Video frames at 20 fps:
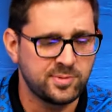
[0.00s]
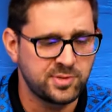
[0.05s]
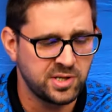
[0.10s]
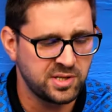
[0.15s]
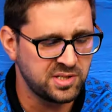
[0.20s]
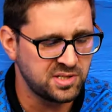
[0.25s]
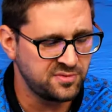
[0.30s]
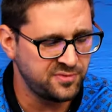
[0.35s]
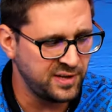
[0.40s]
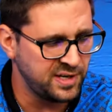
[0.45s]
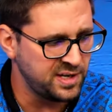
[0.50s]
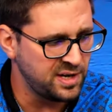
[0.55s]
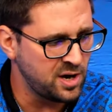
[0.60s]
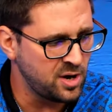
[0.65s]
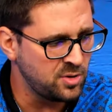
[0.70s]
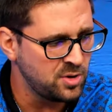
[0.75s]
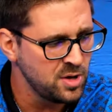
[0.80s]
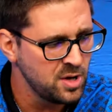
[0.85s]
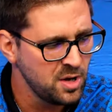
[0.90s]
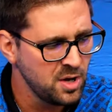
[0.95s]
of this
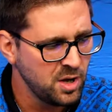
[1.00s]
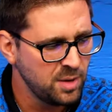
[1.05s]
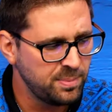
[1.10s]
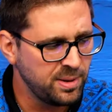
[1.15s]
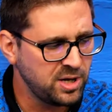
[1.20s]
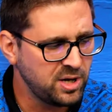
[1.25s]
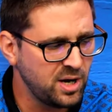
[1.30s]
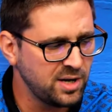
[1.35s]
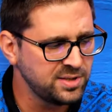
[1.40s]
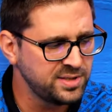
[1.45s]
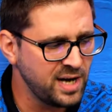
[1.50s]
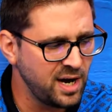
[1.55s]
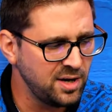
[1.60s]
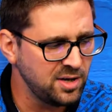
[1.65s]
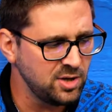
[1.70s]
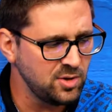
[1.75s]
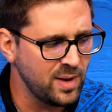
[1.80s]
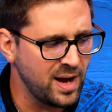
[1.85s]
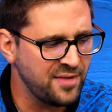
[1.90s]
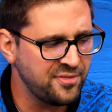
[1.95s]
video, but
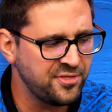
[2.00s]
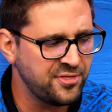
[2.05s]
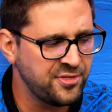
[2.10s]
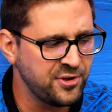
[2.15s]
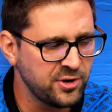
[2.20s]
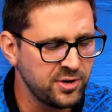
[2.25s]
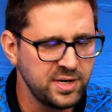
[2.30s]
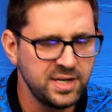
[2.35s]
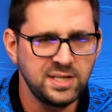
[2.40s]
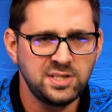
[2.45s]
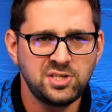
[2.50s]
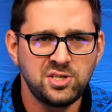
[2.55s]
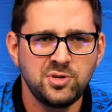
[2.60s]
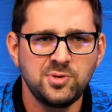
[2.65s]
Cardano at thirty-two